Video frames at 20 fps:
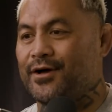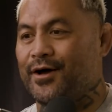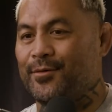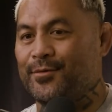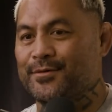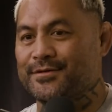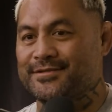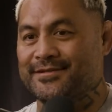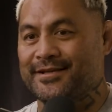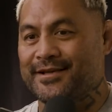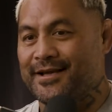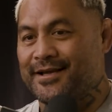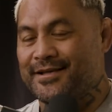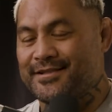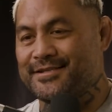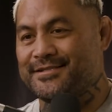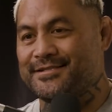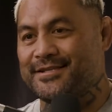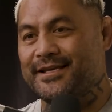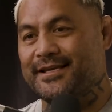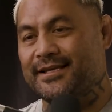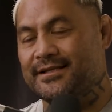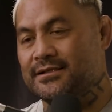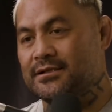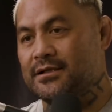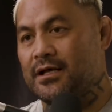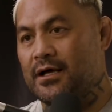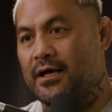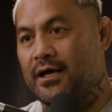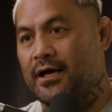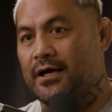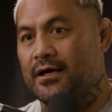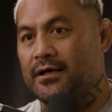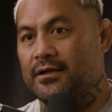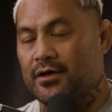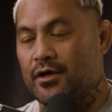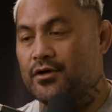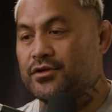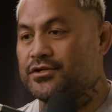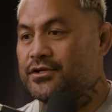So I was the second
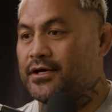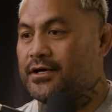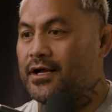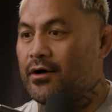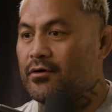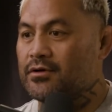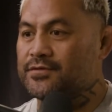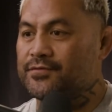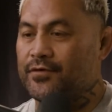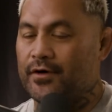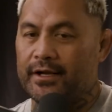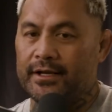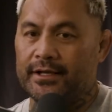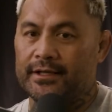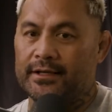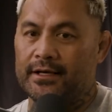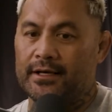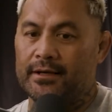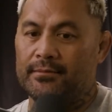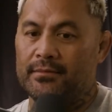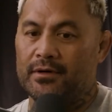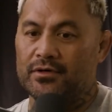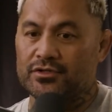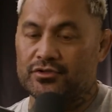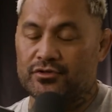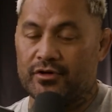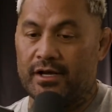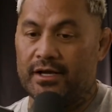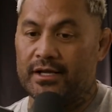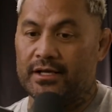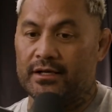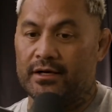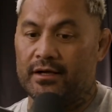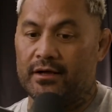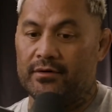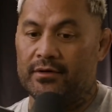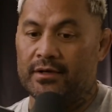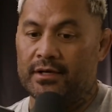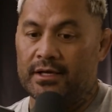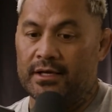Oceania. I was fighting. I was training, and
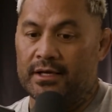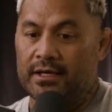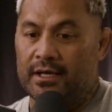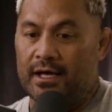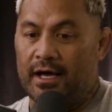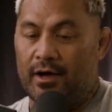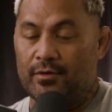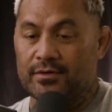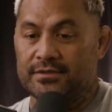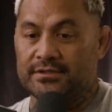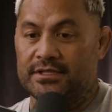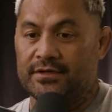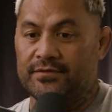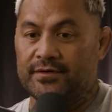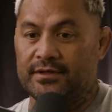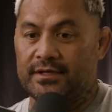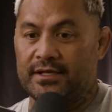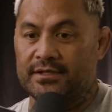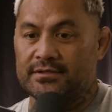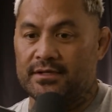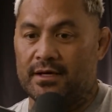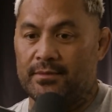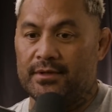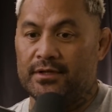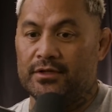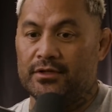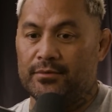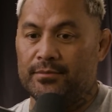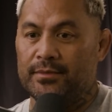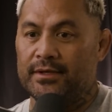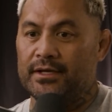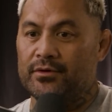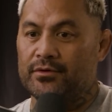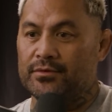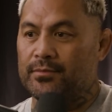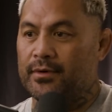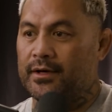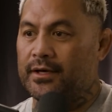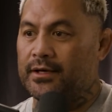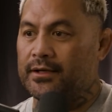I was living that time in Lemire
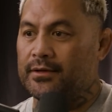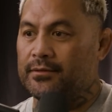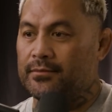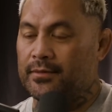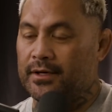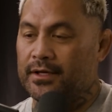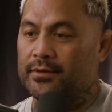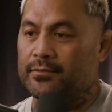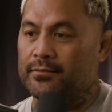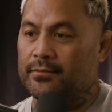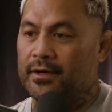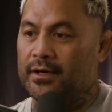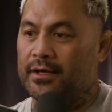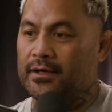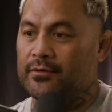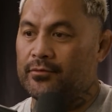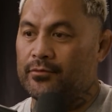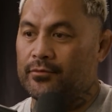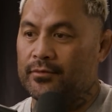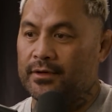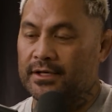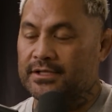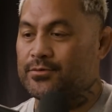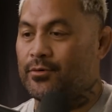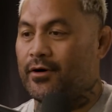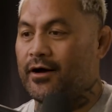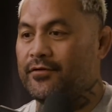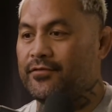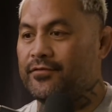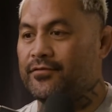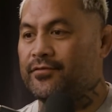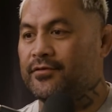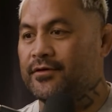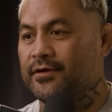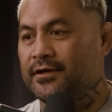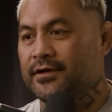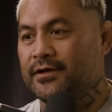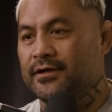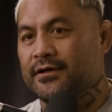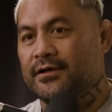with my ex-wife.
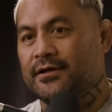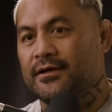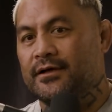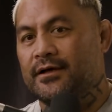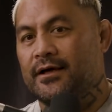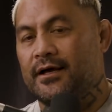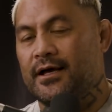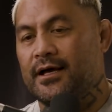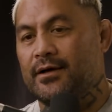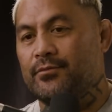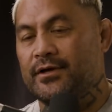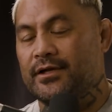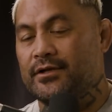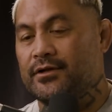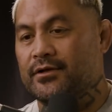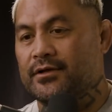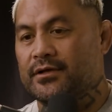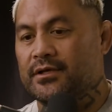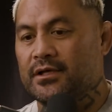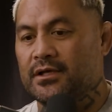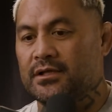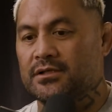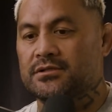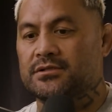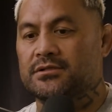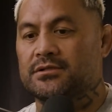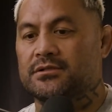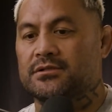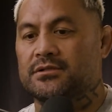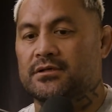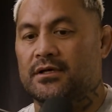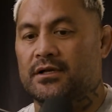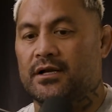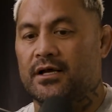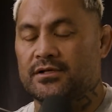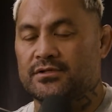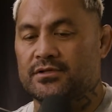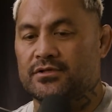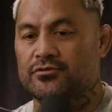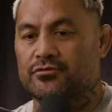We had no kids, and
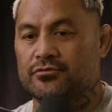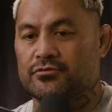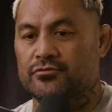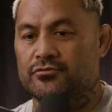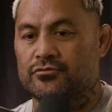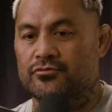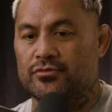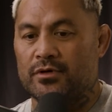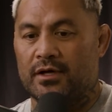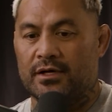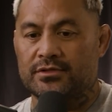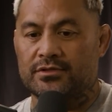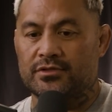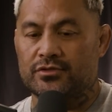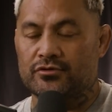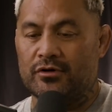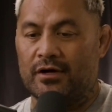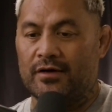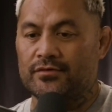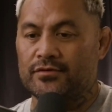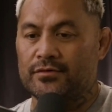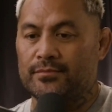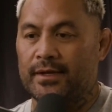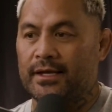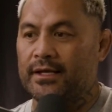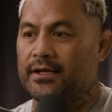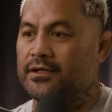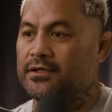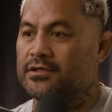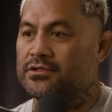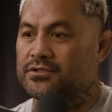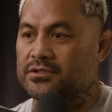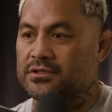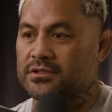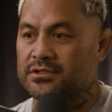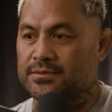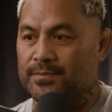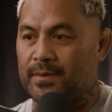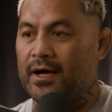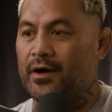I used to drive to Manly
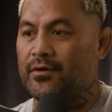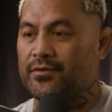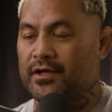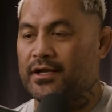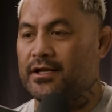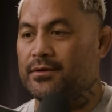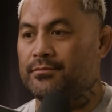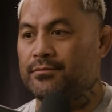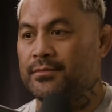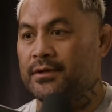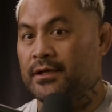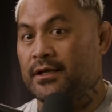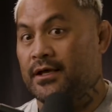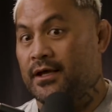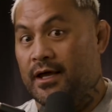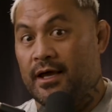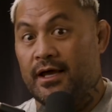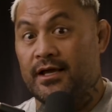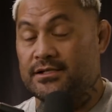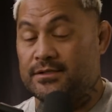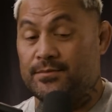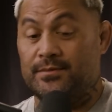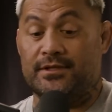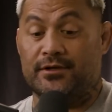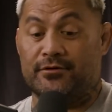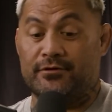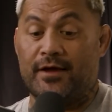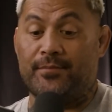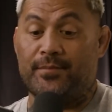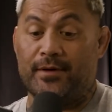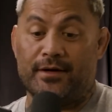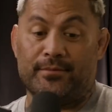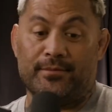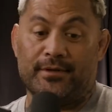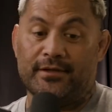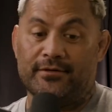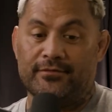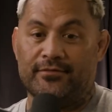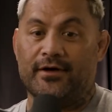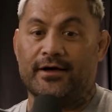to spar with Adam. He used to beat the crap out of
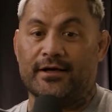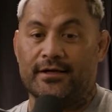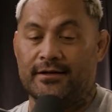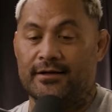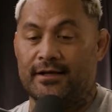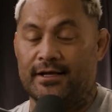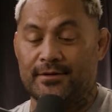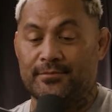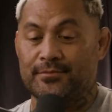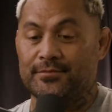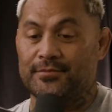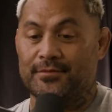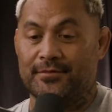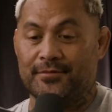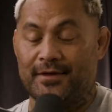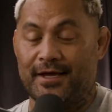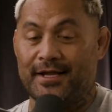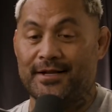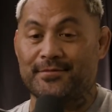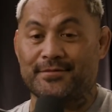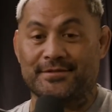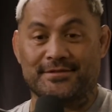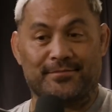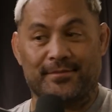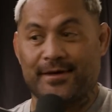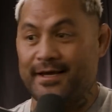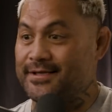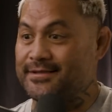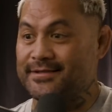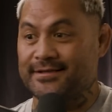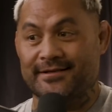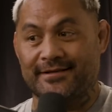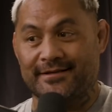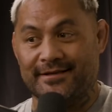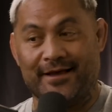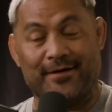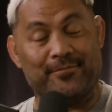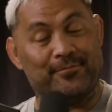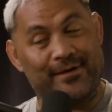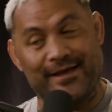me. Fucking Adam. Adam was
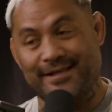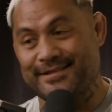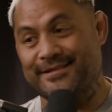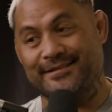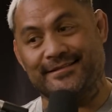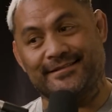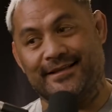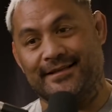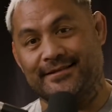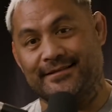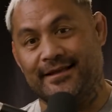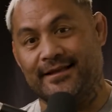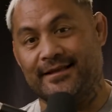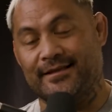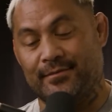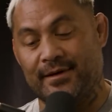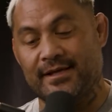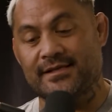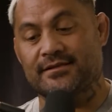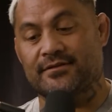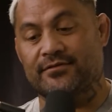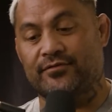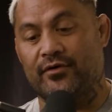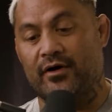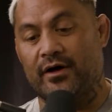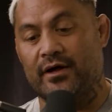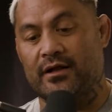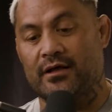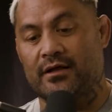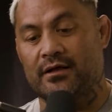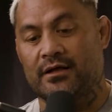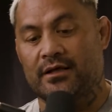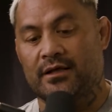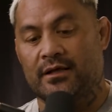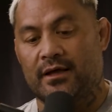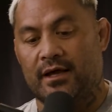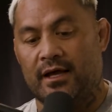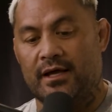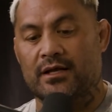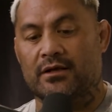amazing technique, amazing fighter,
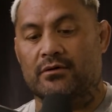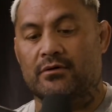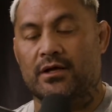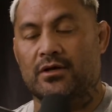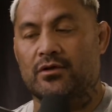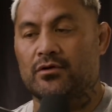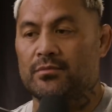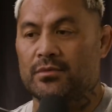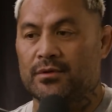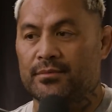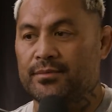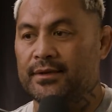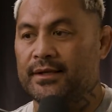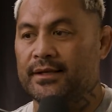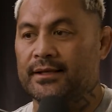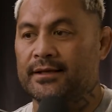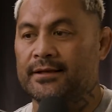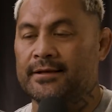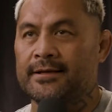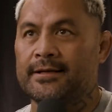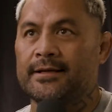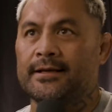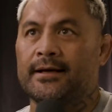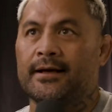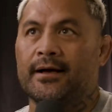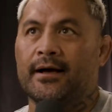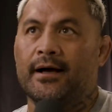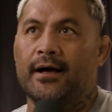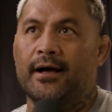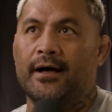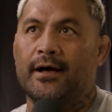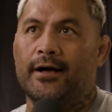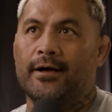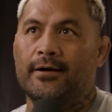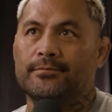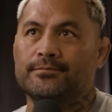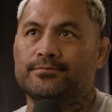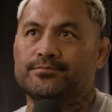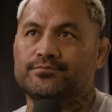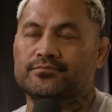and a great human being.
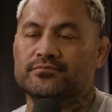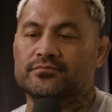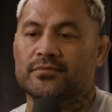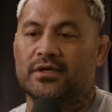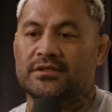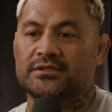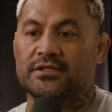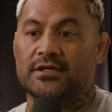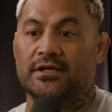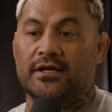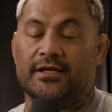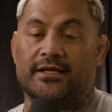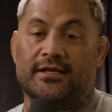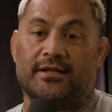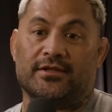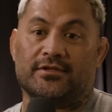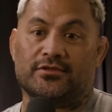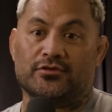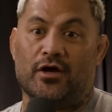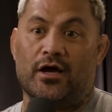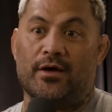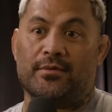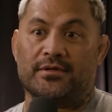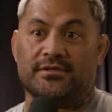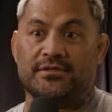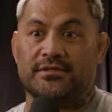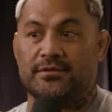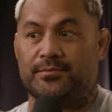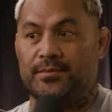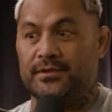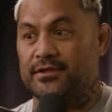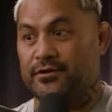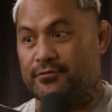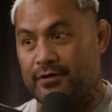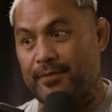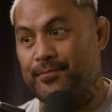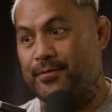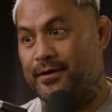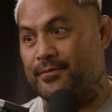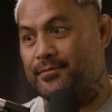I didn't like it at the time because he used to beat the
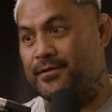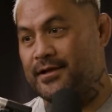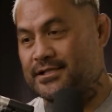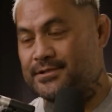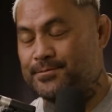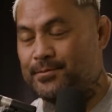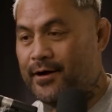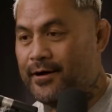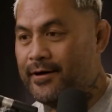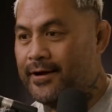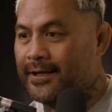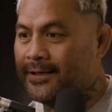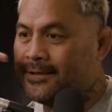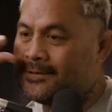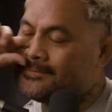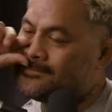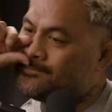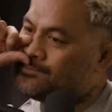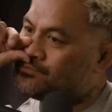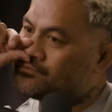crap out of me at sparring.